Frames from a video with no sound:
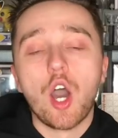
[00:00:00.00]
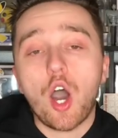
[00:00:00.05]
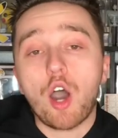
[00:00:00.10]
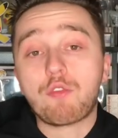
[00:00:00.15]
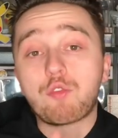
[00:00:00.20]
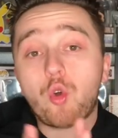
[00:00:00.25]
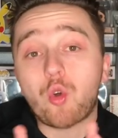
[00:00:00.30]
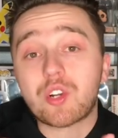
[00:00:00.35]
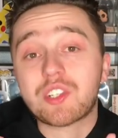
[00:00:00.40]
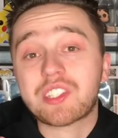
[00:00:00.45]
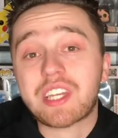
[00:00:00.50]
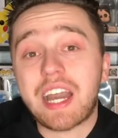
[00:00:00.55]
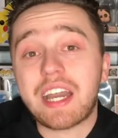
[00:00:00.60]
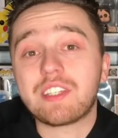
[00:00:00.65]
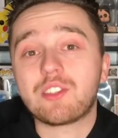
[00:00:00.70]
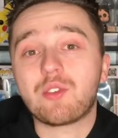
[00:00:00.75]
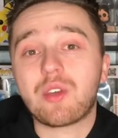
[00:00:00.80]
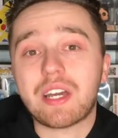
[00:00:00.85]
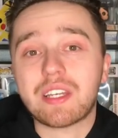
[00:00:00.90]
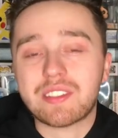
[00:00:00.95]
Of course,
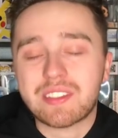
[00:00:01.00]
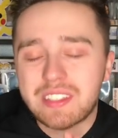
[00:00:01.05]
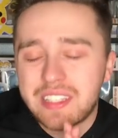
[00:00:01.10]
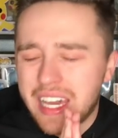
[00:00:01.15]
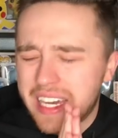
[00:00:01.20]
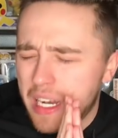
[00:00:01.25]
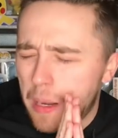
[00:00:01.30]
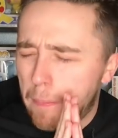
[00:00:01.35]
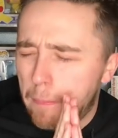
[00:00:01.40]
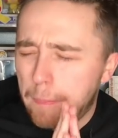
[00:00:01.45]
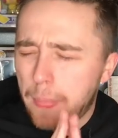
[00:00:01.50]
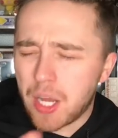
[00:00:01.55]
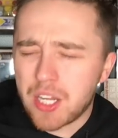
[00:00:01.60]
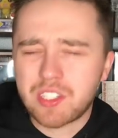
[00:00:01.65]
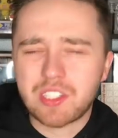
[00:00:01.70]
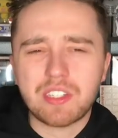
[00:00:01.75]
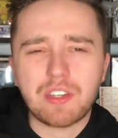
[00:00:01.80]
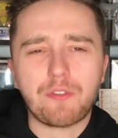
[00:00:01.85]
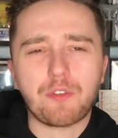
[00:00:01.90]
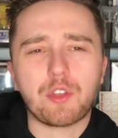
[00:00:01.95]
guys, you guys got a
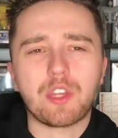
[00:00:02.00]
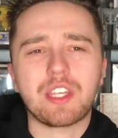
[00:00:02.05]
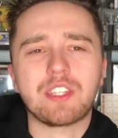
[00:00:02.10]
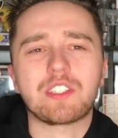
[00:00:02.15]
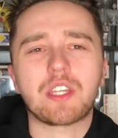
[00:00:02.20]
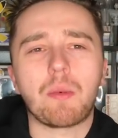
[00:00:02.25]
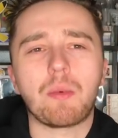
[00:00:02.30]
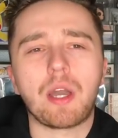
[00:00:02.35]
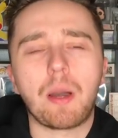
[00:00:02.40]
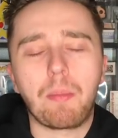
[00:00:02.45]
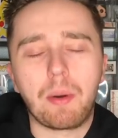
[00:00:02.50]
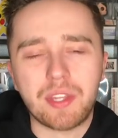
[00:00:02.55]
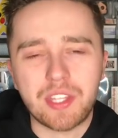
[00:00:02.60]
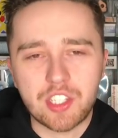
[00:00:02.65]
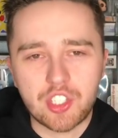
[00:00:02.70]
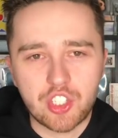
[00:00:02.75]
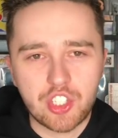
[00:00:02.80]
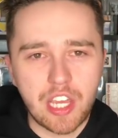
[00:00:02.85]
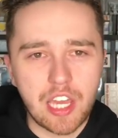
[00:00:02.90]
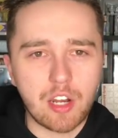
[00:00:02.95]
bunch of different things coming up on
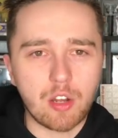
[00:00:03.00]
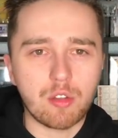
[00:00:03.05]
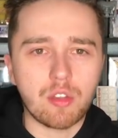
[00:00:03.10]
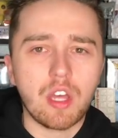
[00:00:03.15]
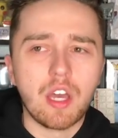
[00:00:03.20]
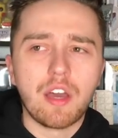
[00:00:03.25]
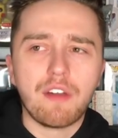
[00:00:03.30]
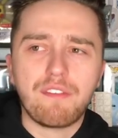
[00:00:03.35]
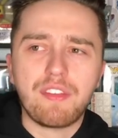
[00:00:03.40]
this channel.